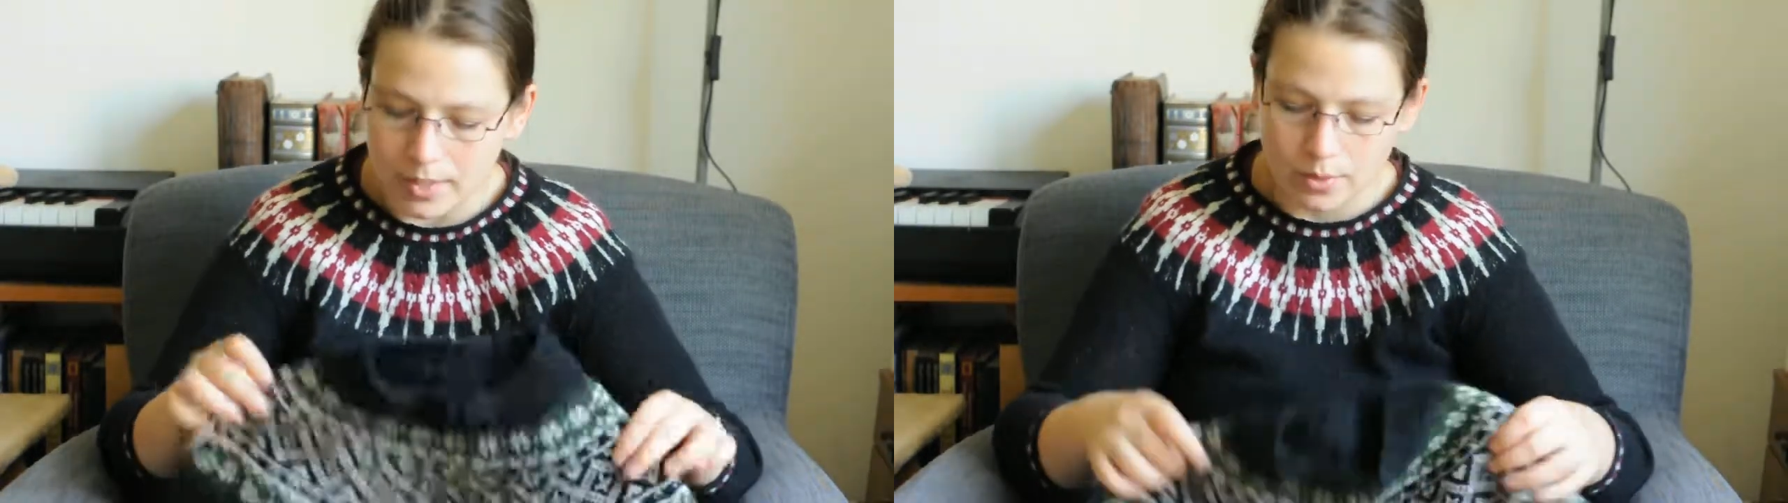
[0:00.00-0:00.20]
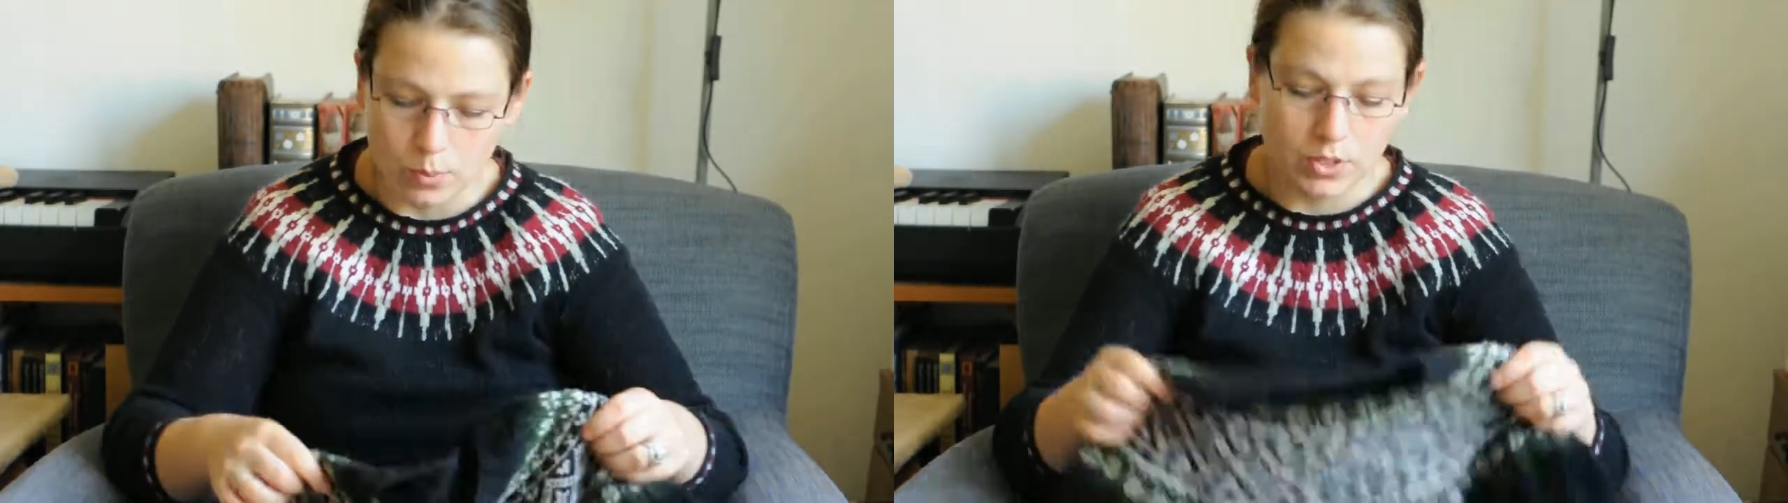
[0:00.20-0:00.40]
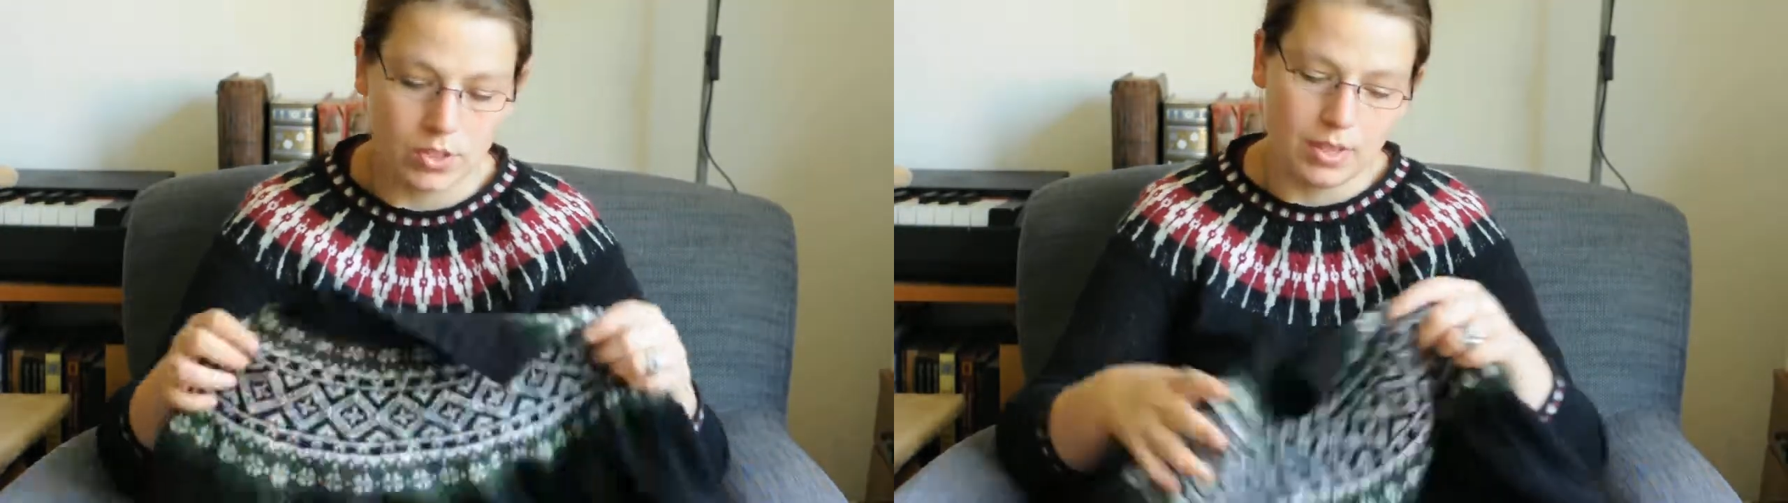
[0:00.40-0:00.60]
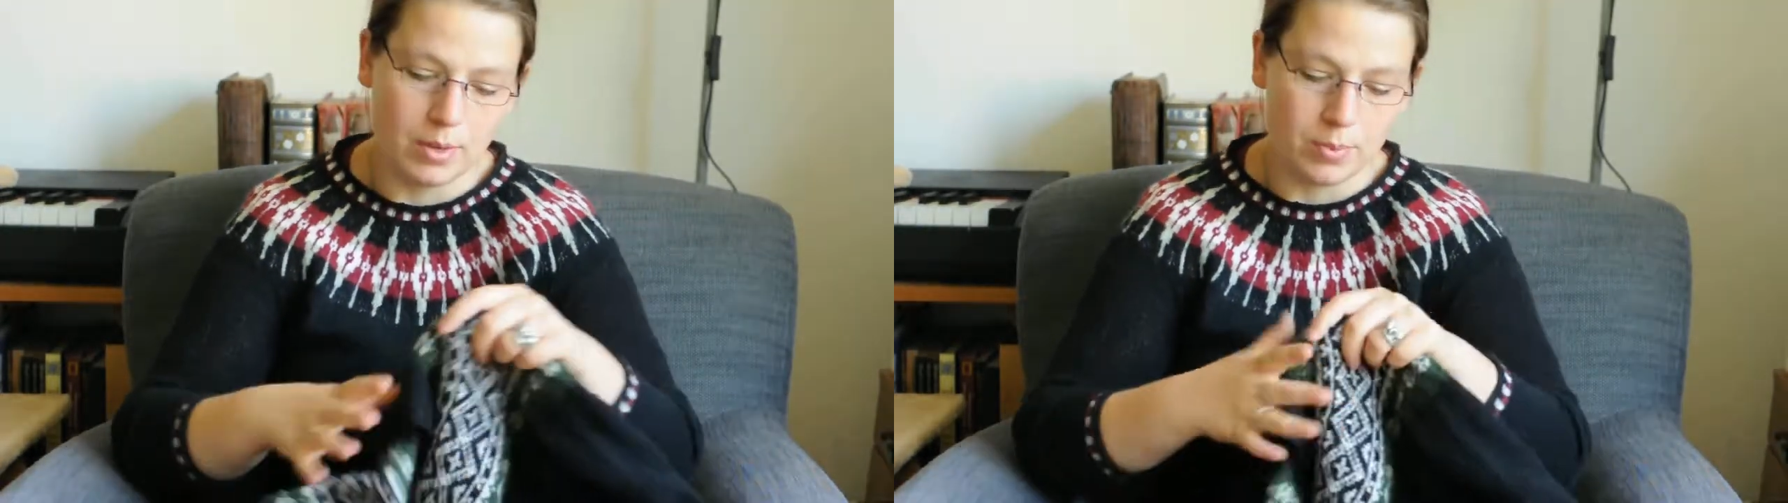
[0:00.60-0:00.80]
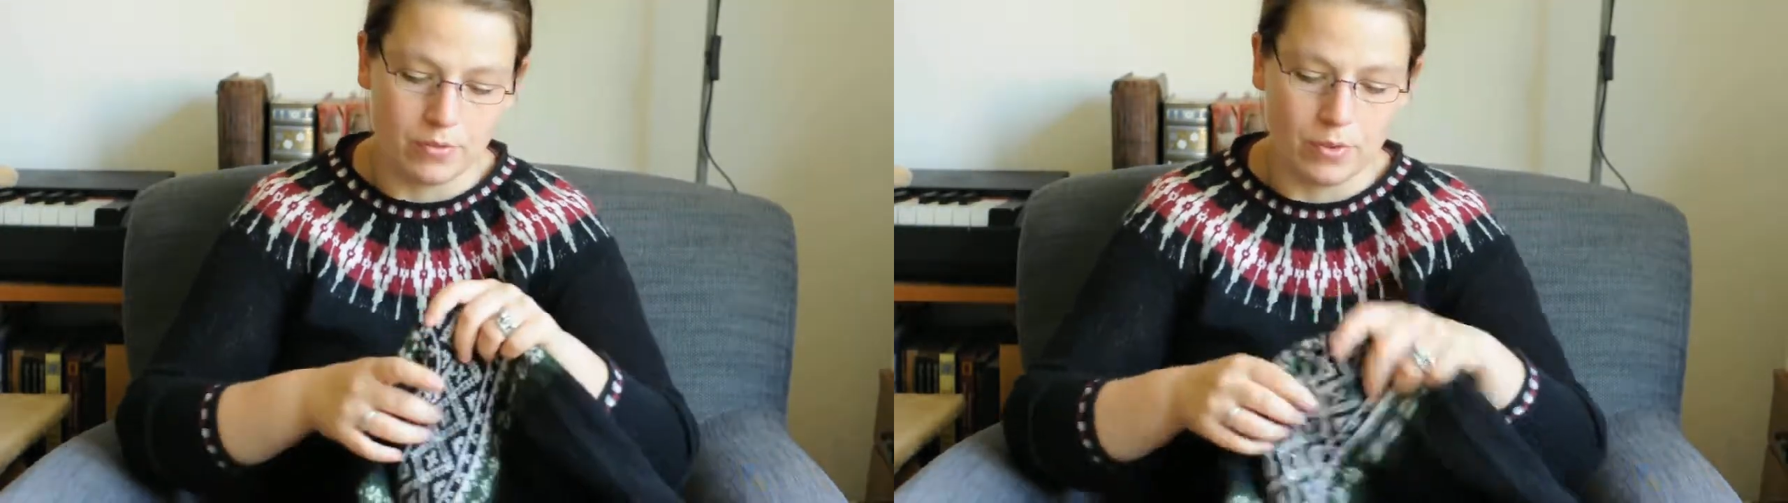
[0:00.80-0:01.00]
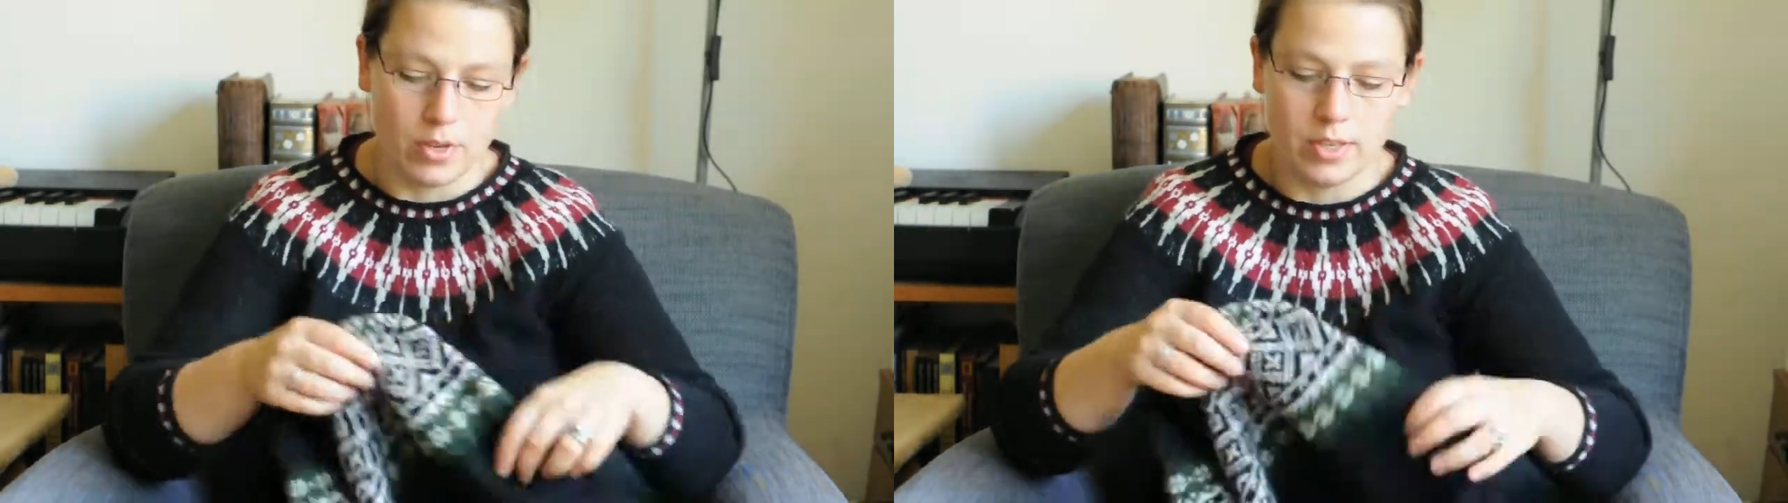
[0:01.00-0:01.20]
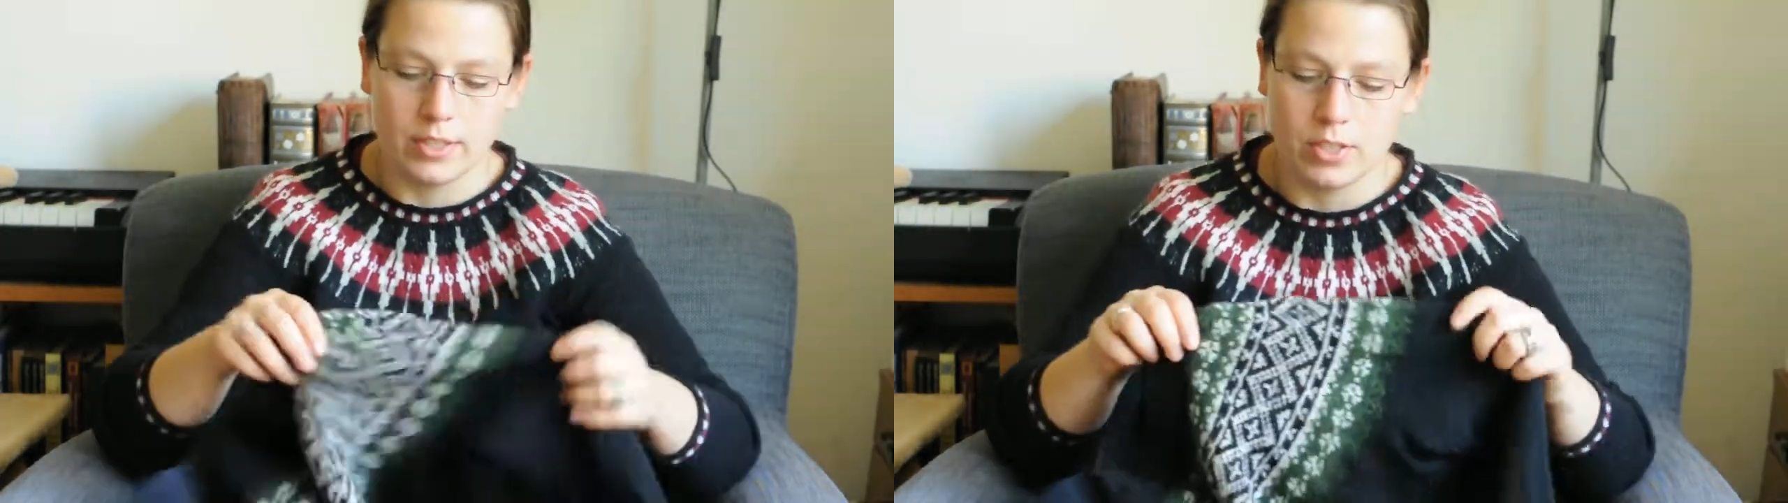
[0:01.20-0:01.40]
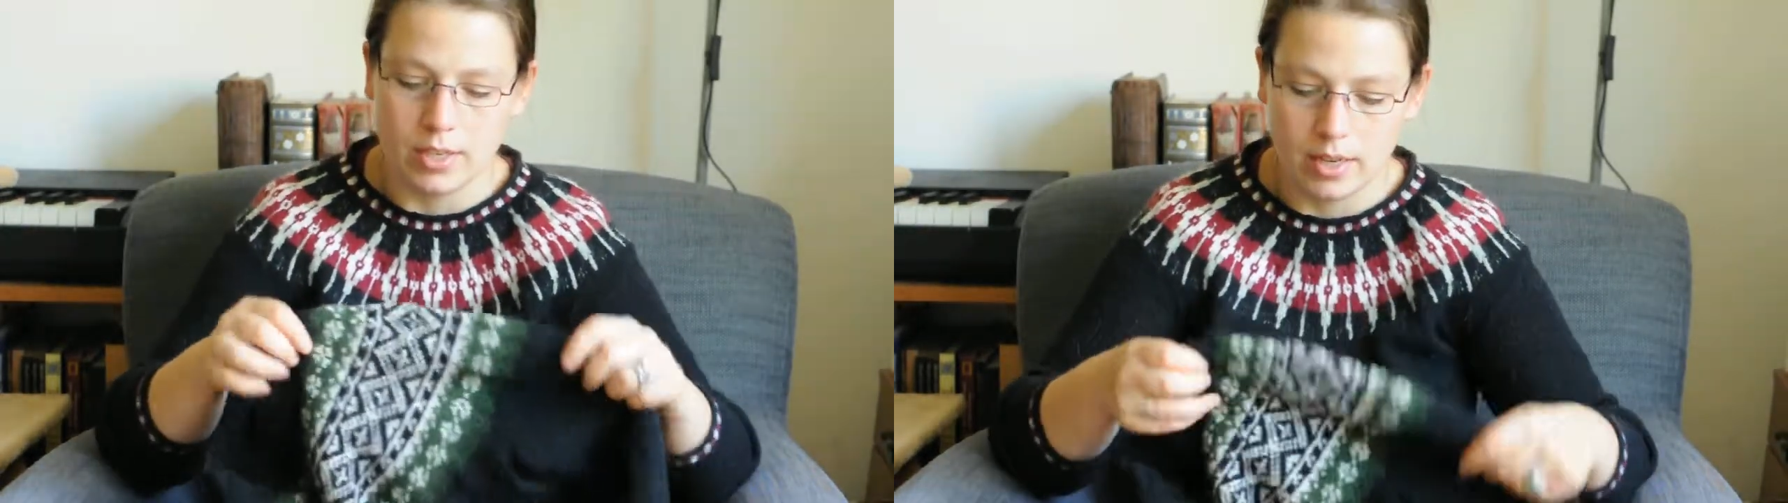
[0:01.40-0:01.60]
which I prefer
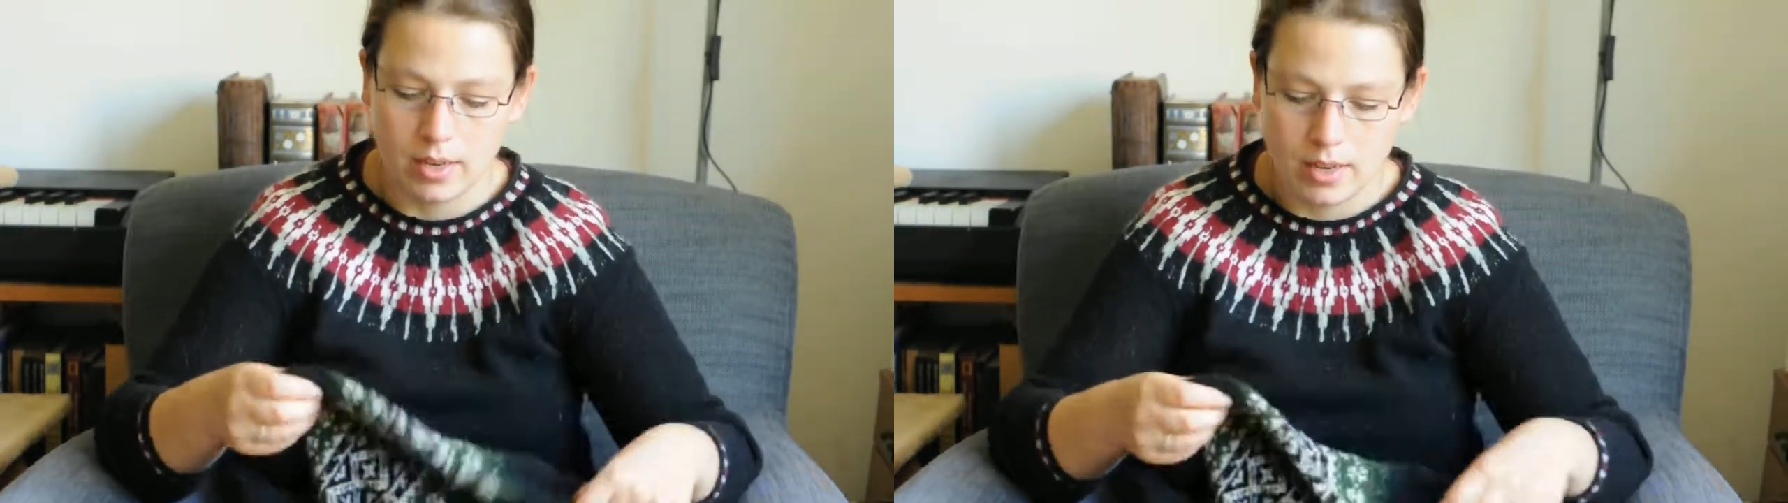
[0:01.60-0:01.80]
actually.